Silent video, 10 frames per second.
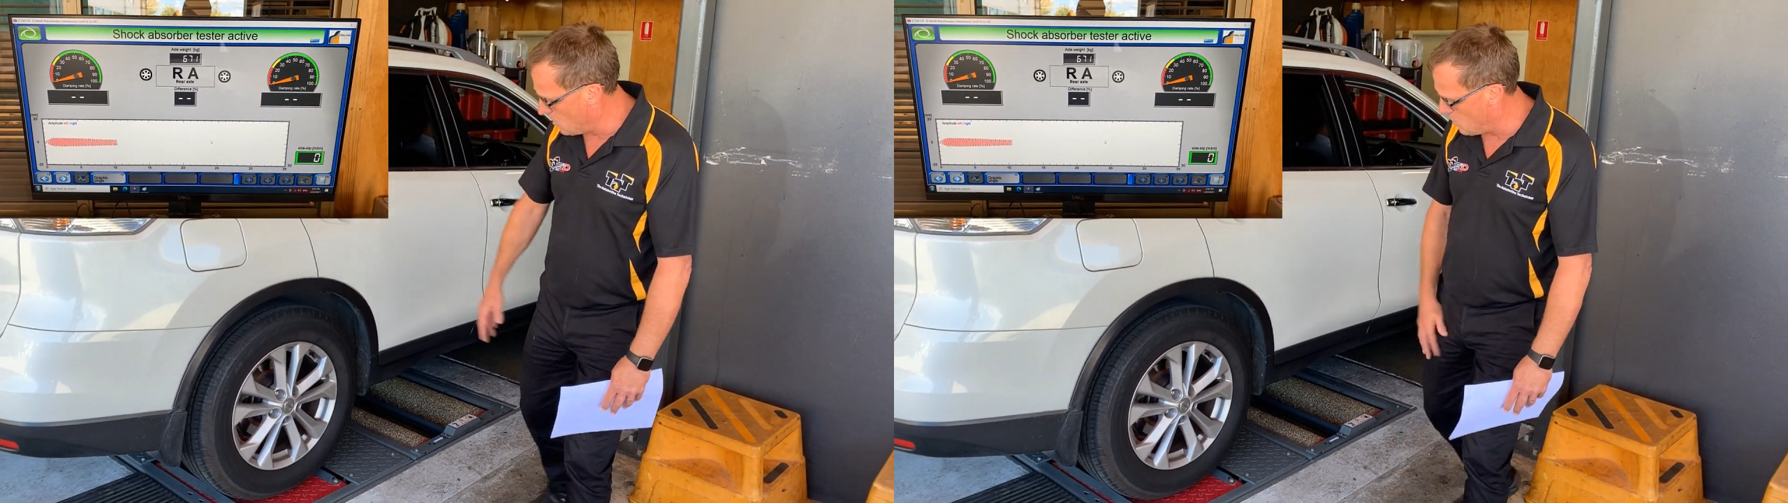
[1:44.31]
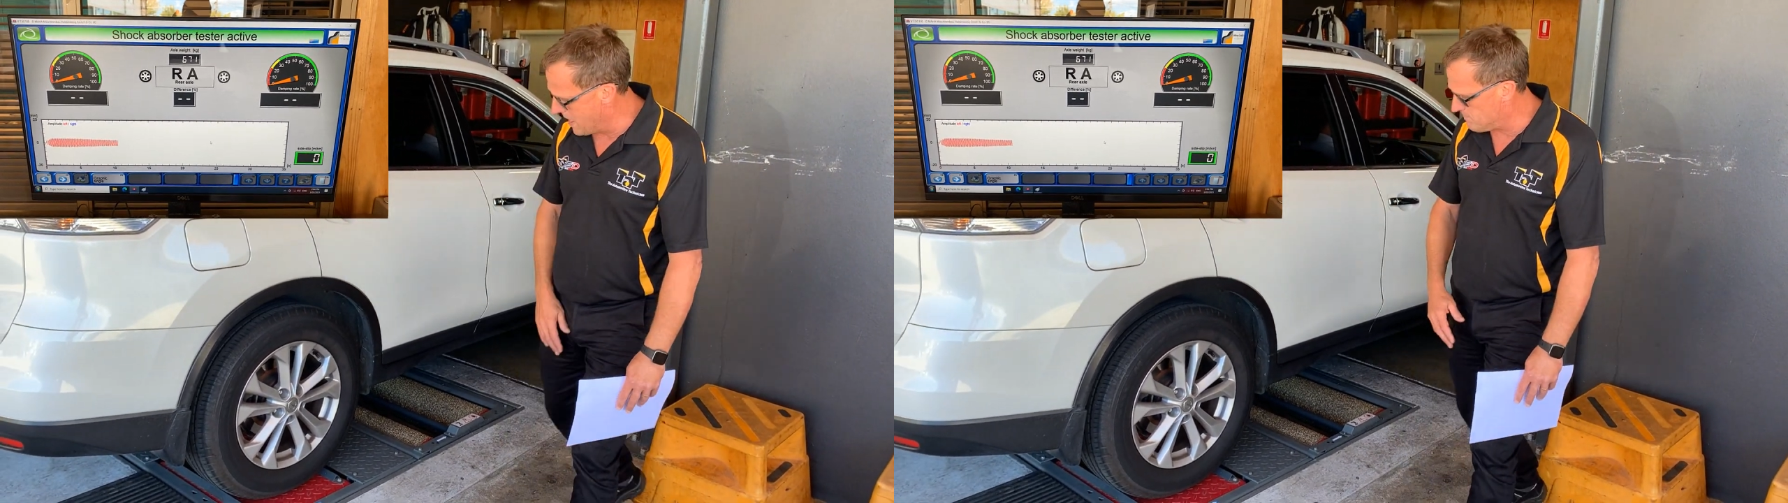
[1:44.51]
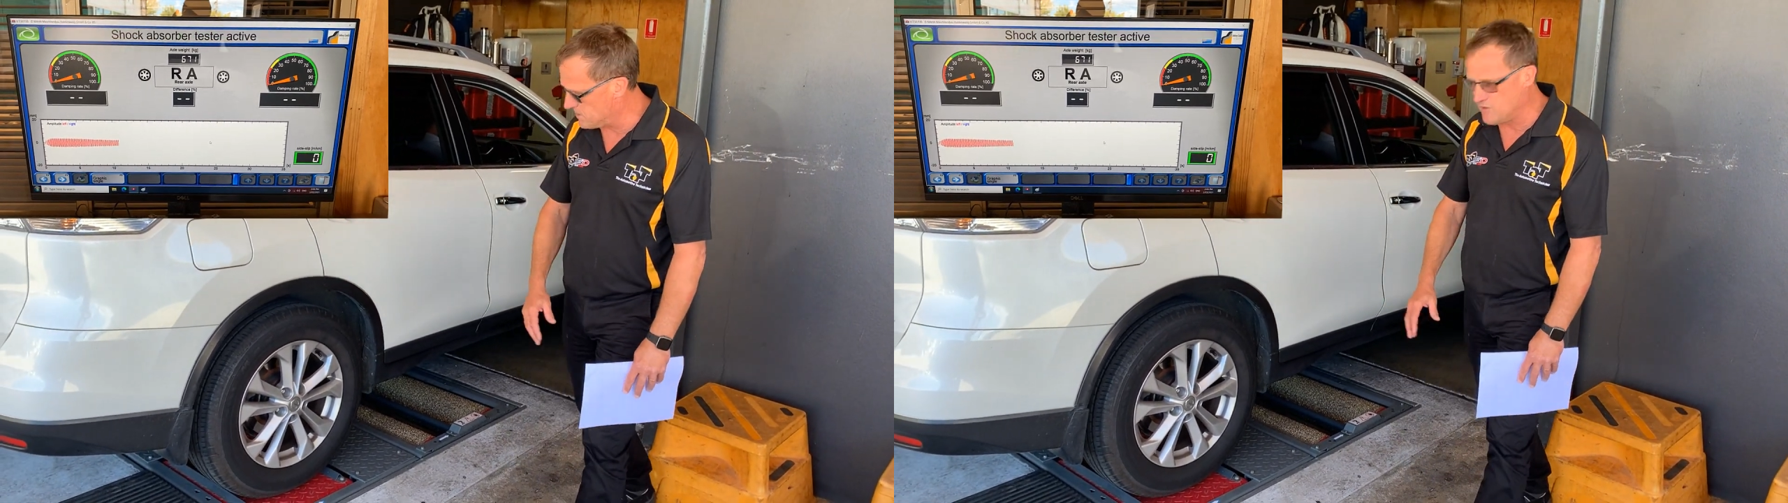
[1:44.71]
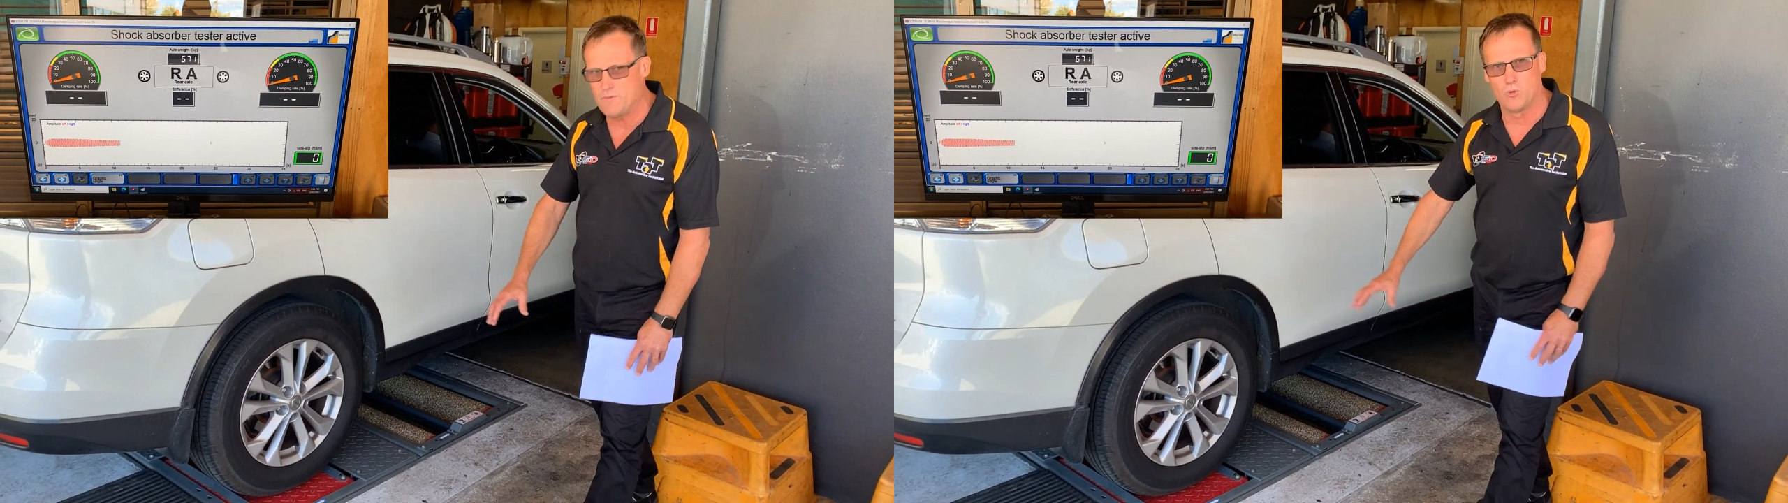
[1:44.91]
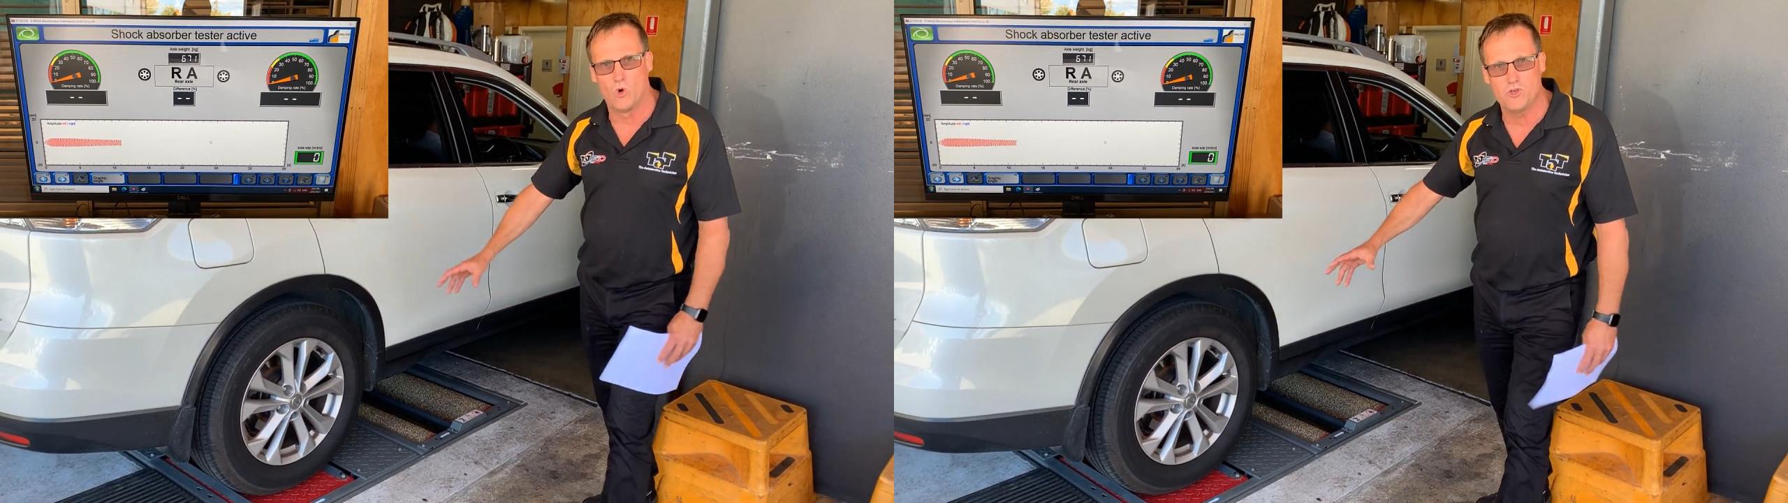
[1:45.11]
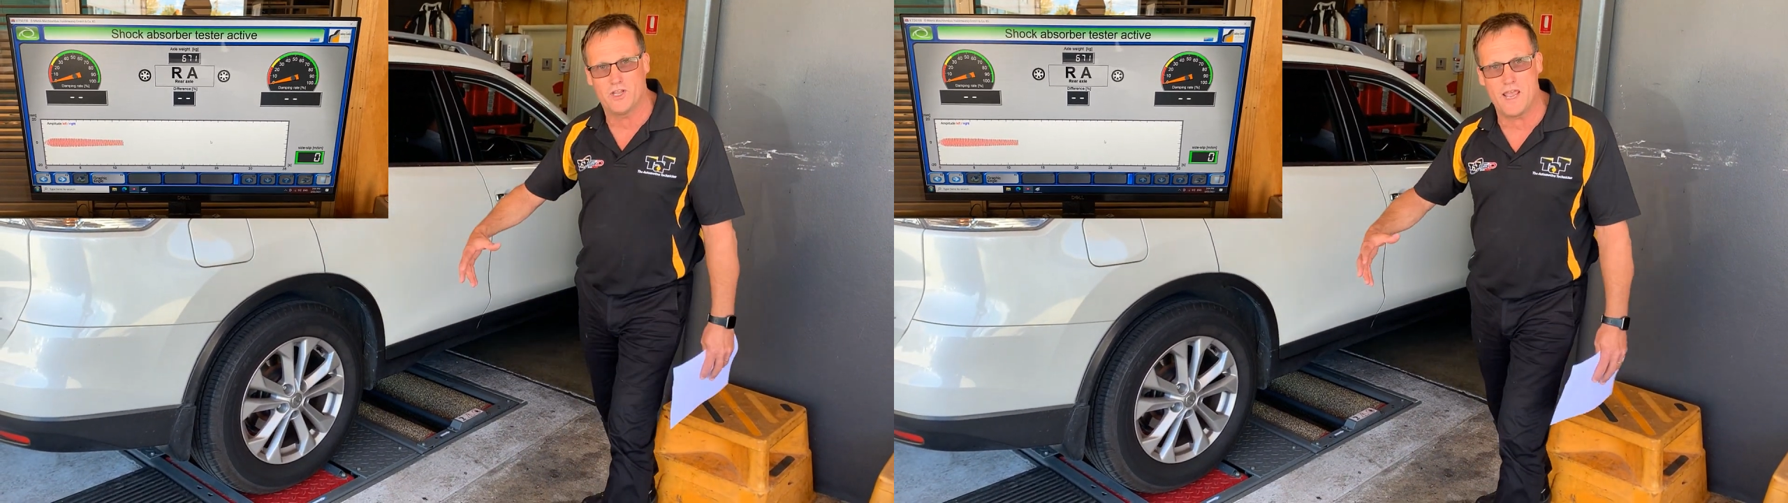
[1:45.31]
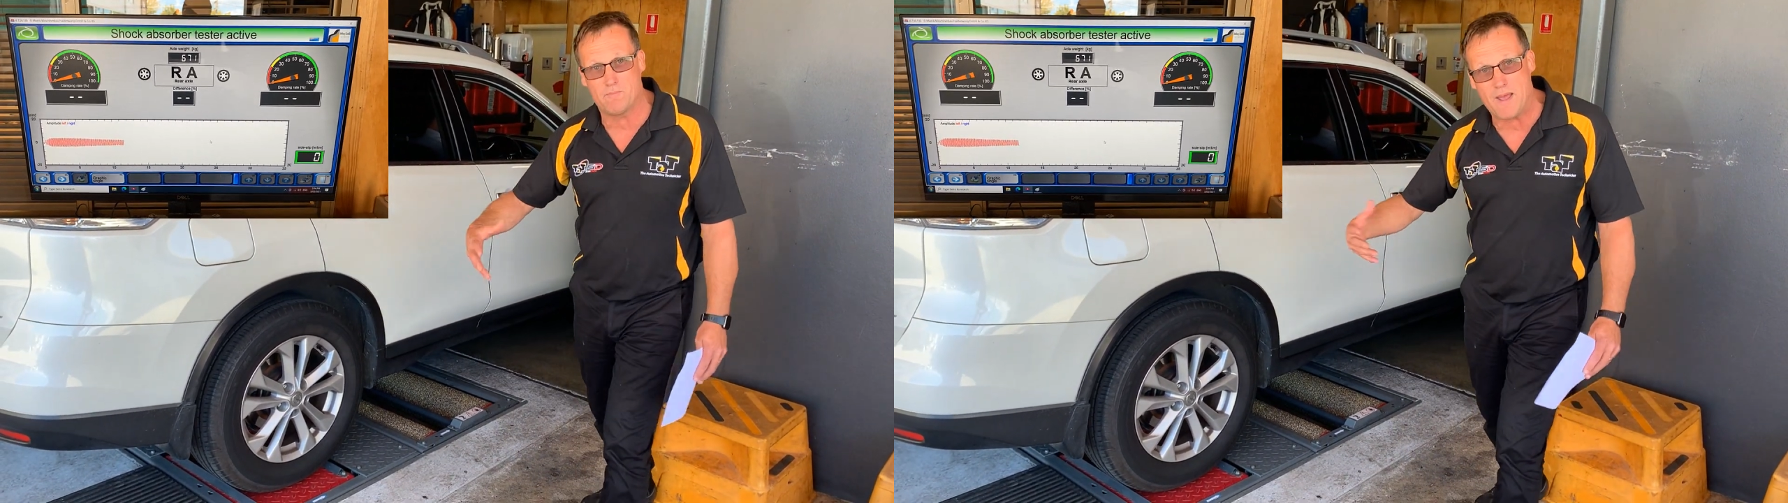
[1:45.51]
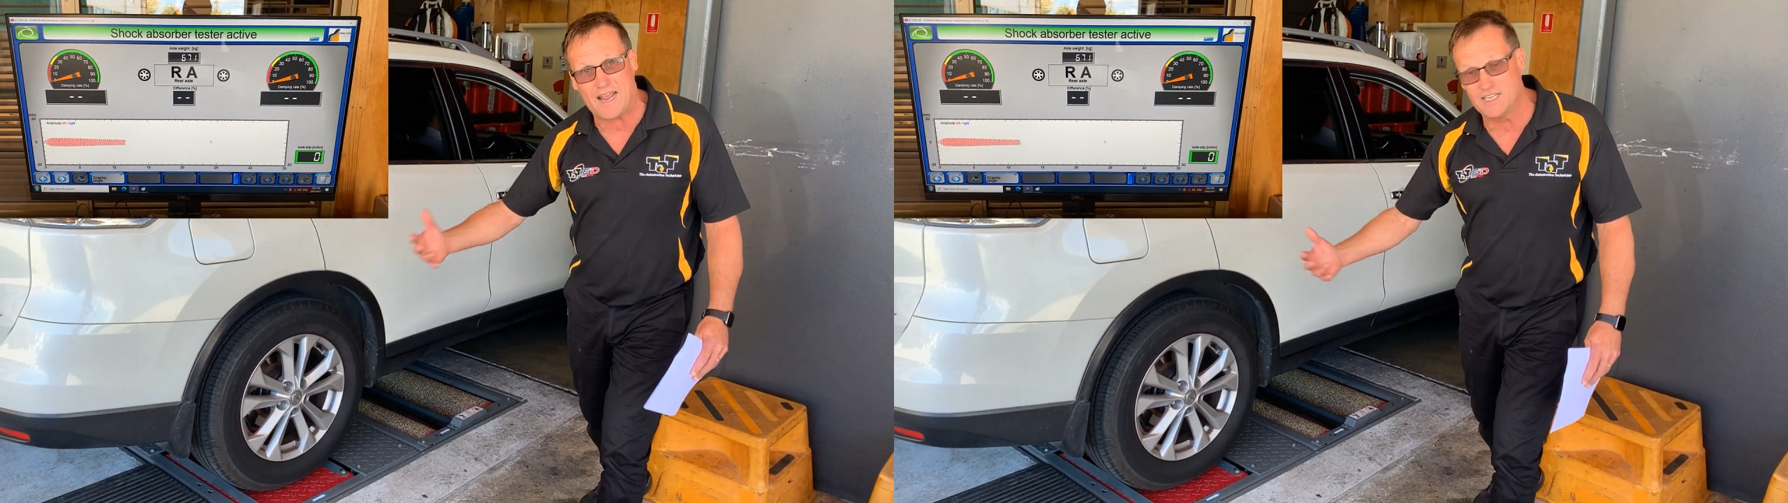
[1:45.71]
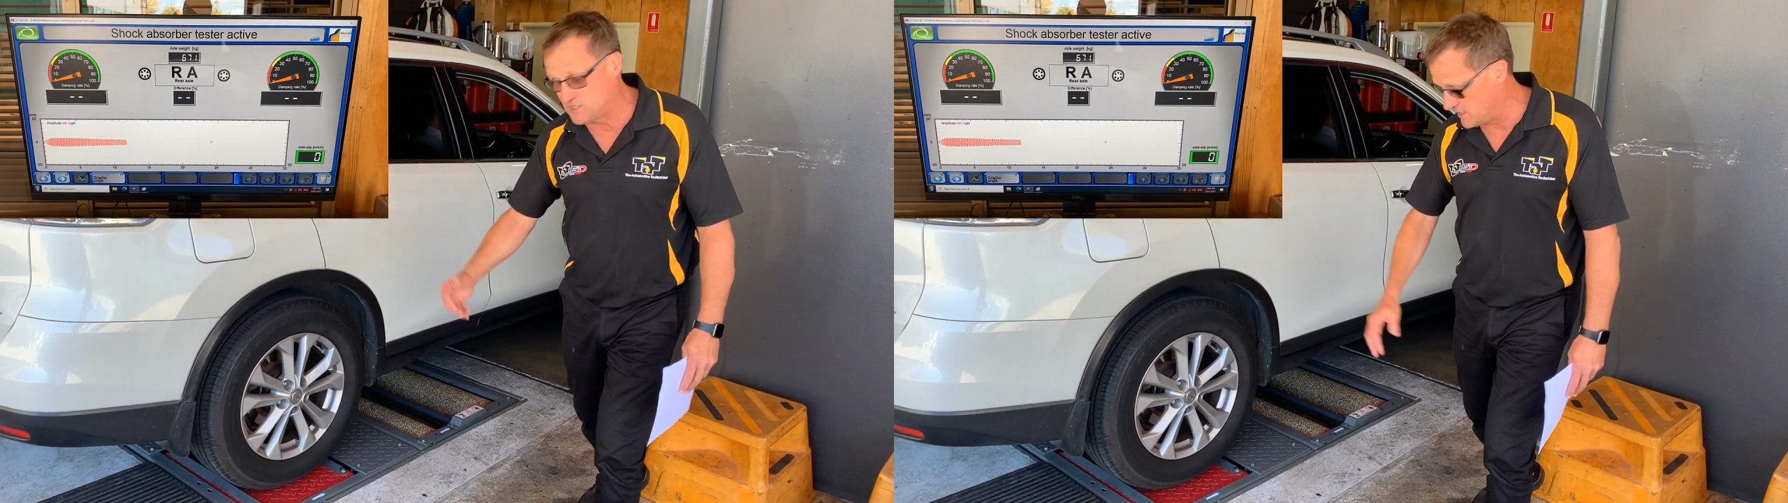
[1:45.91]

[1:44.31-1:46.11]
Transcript: all up and the report you get back